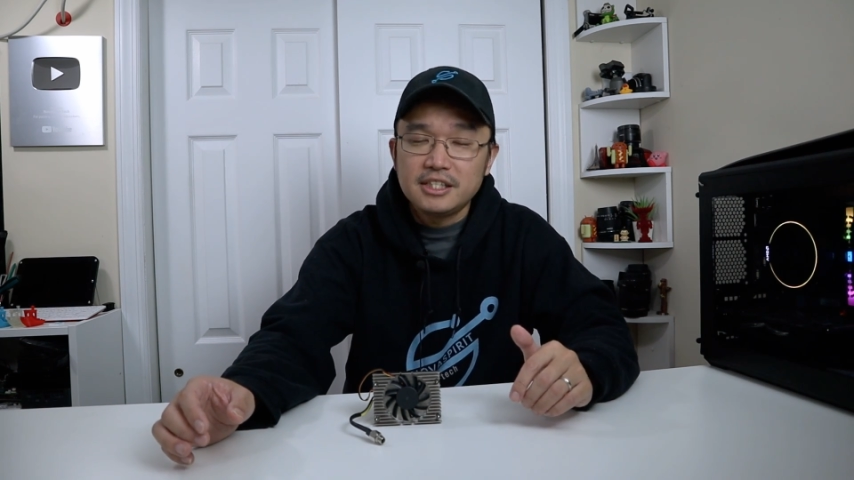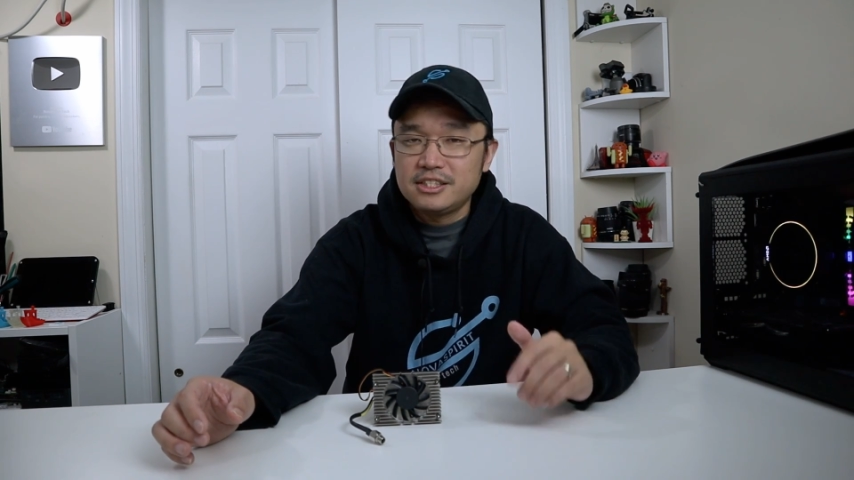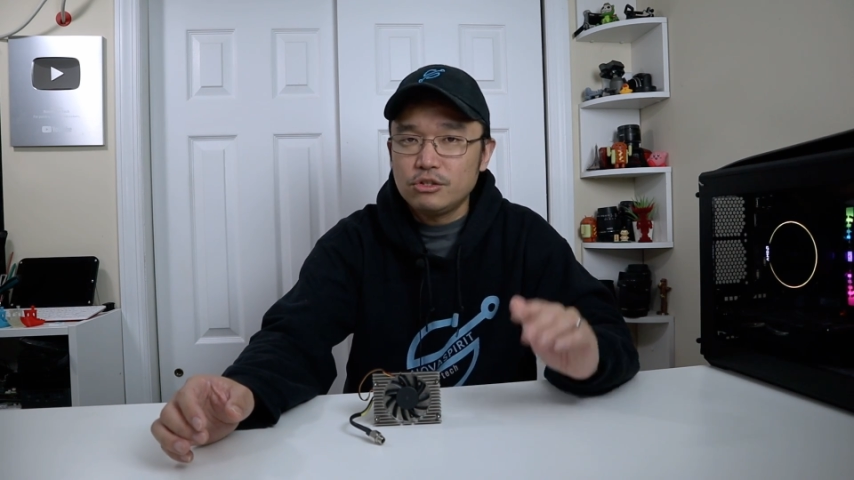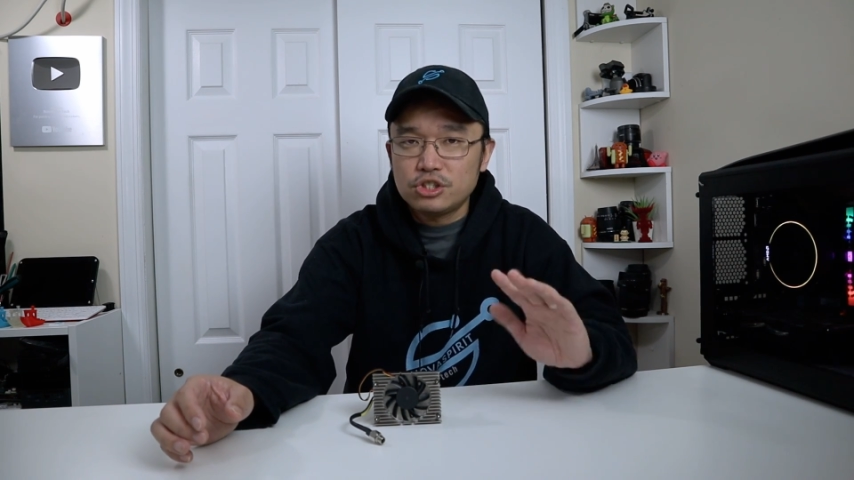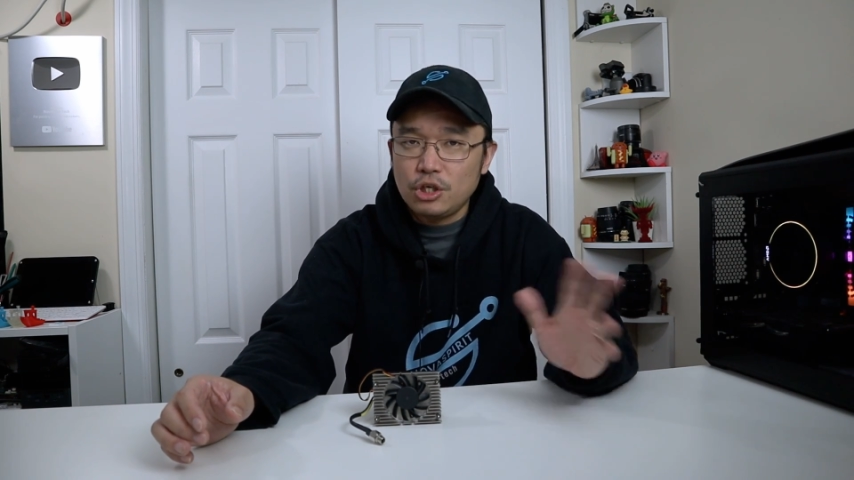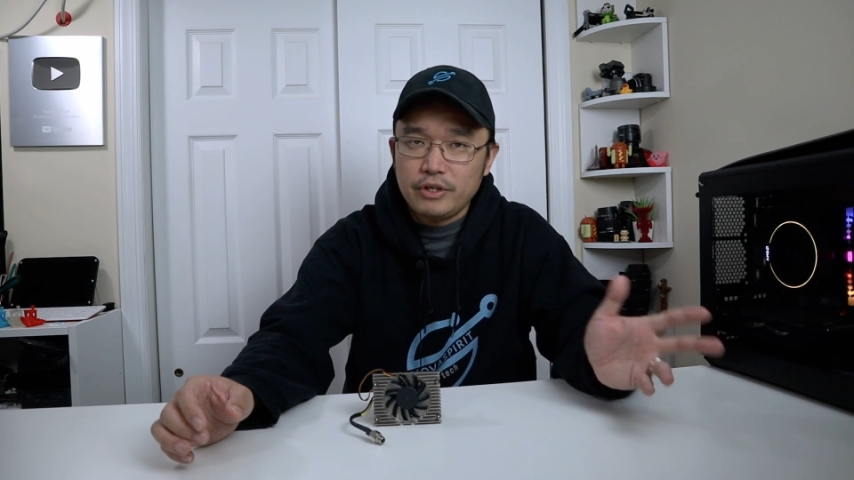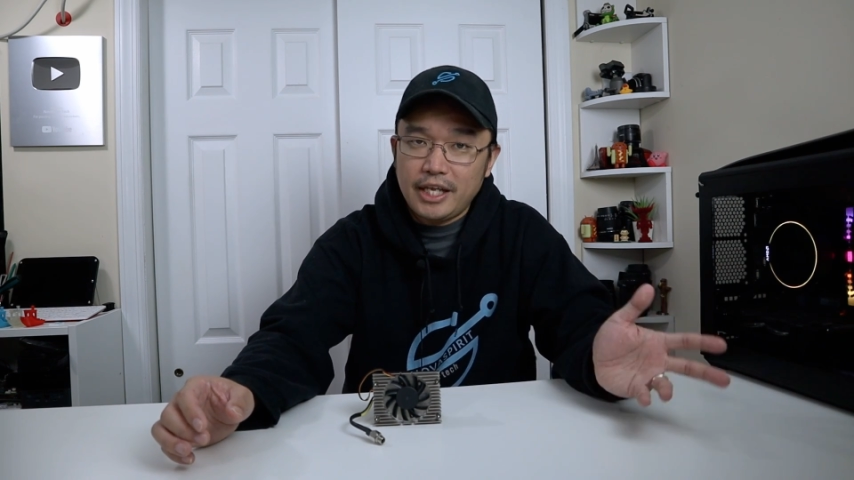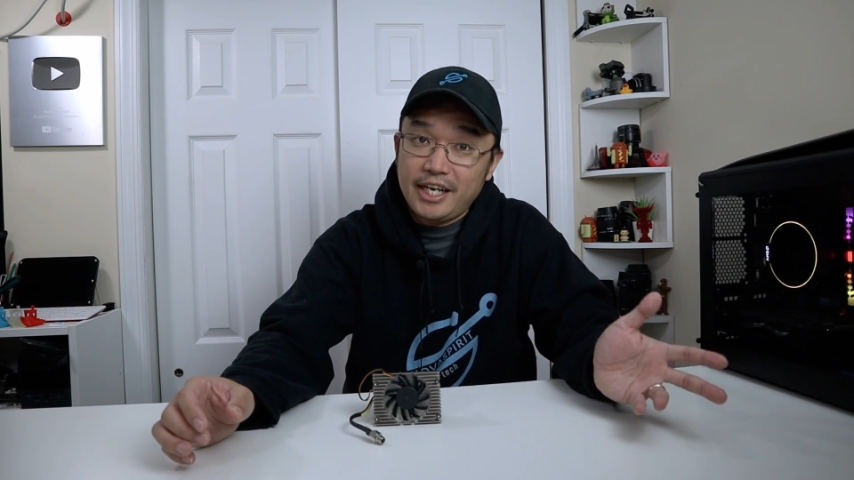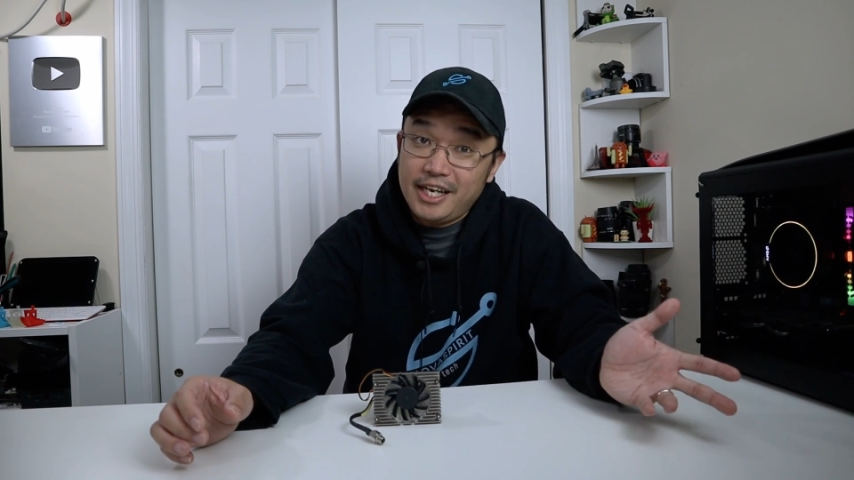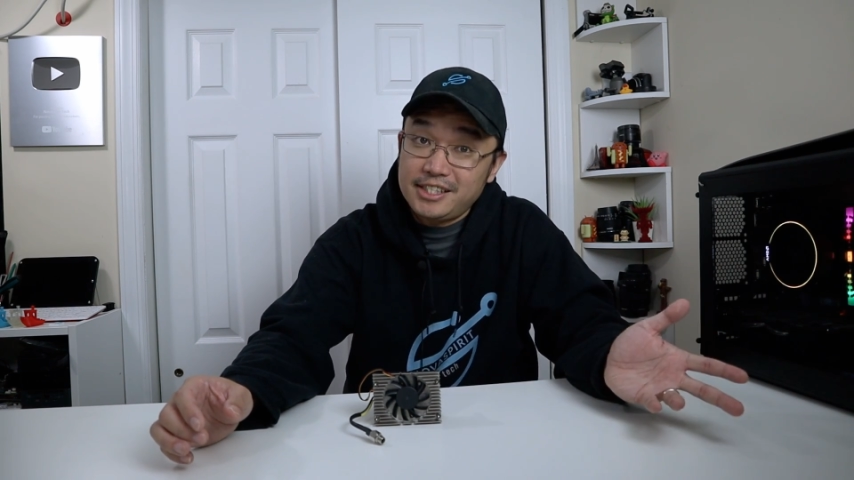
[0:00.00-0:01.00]
Still slower
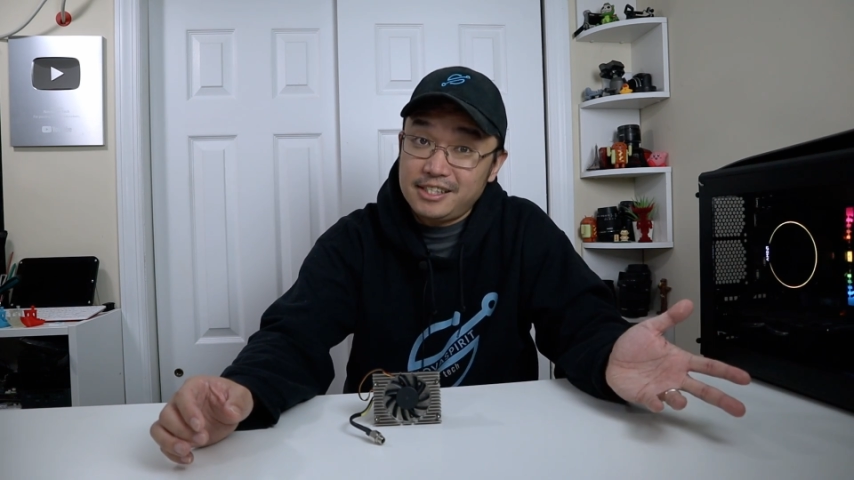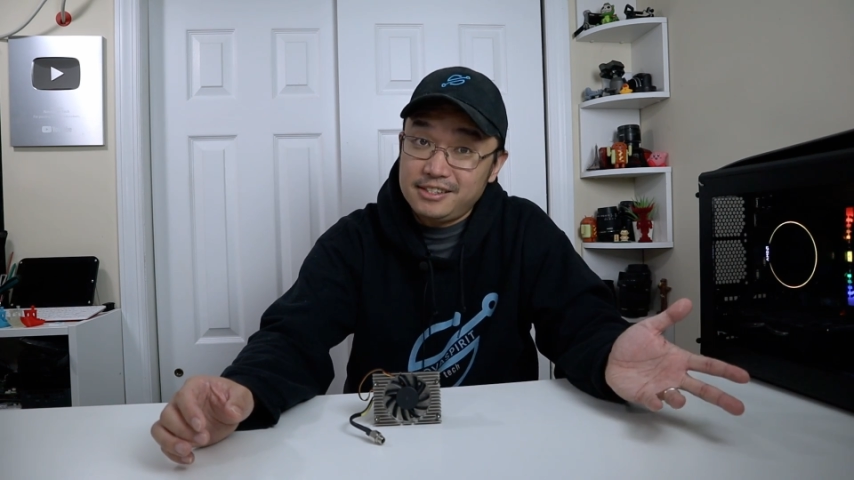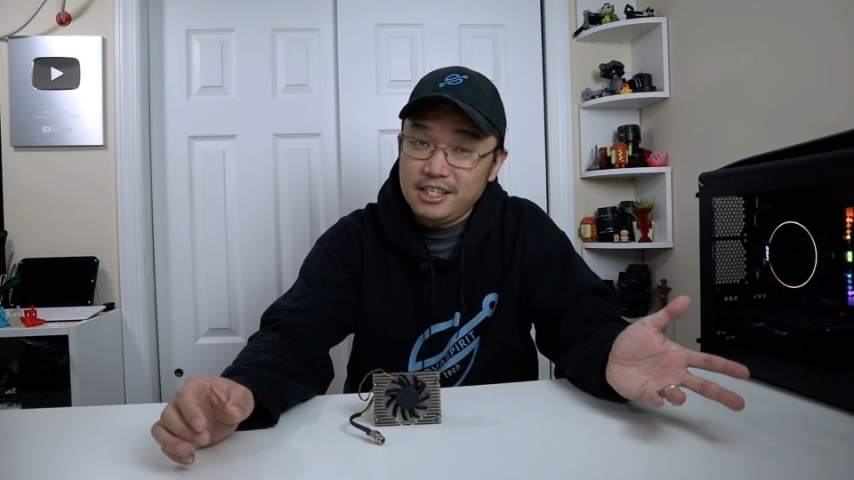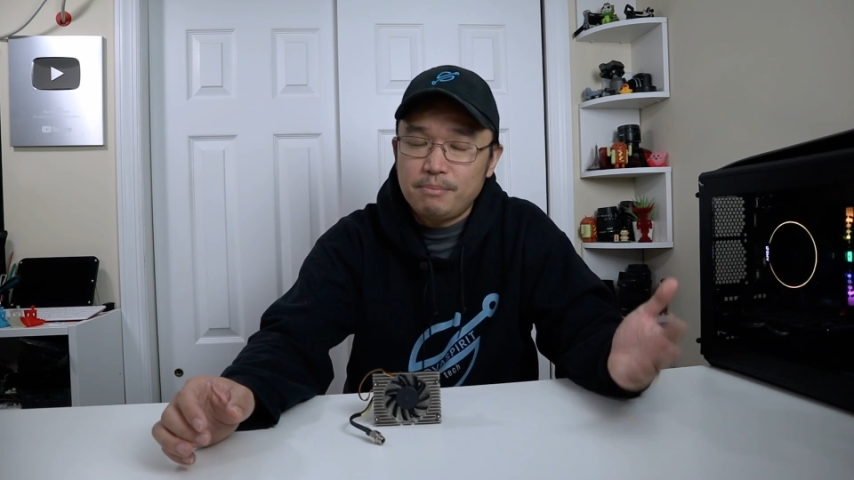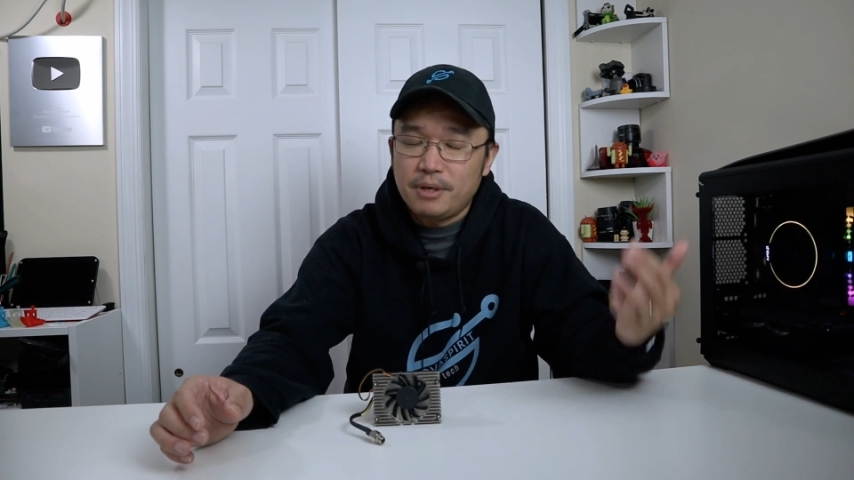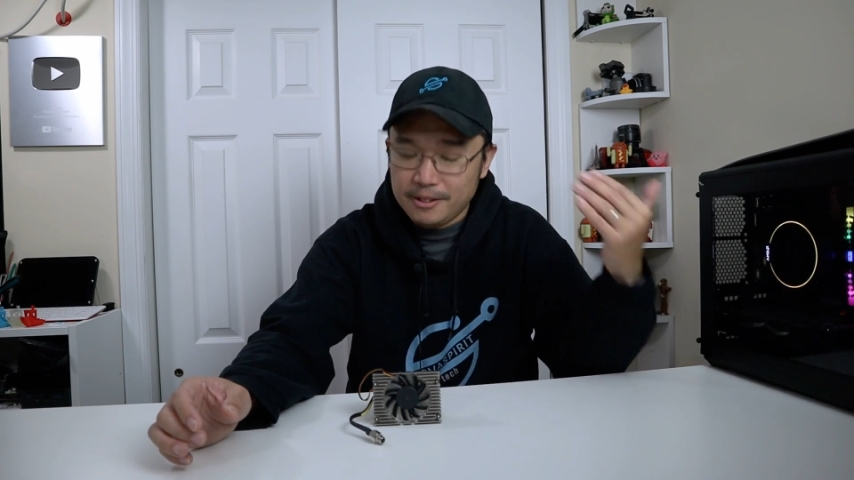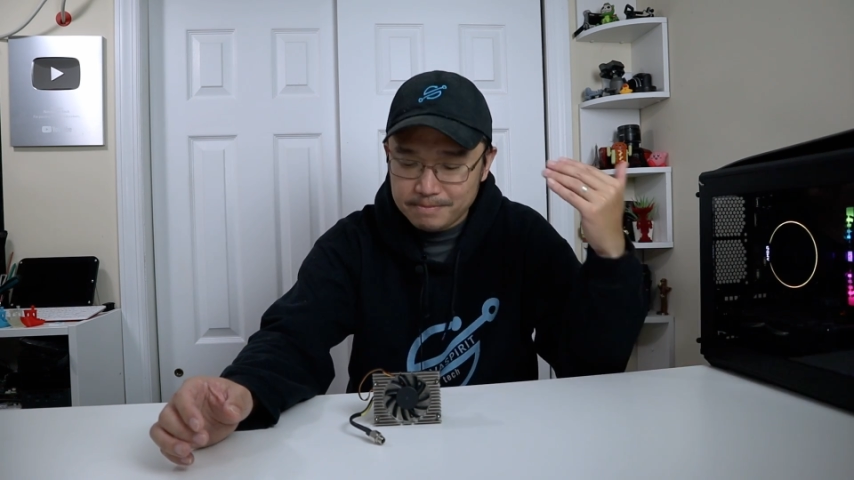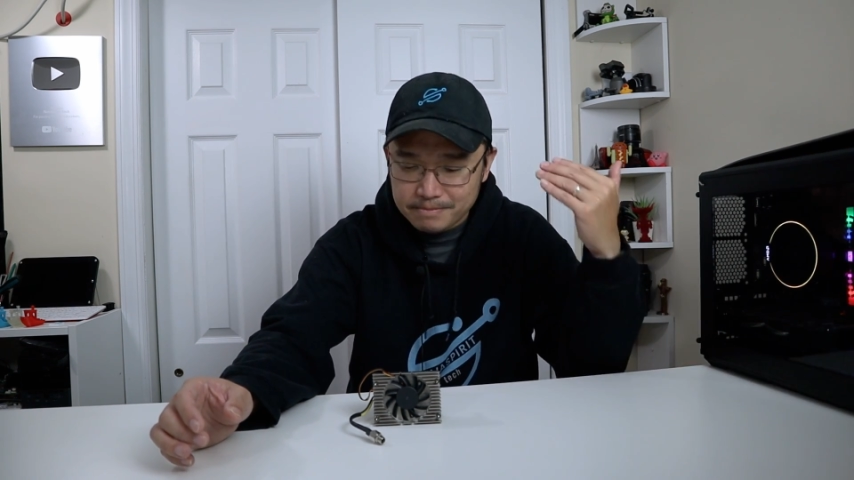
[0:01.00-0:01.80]
than an SSD, but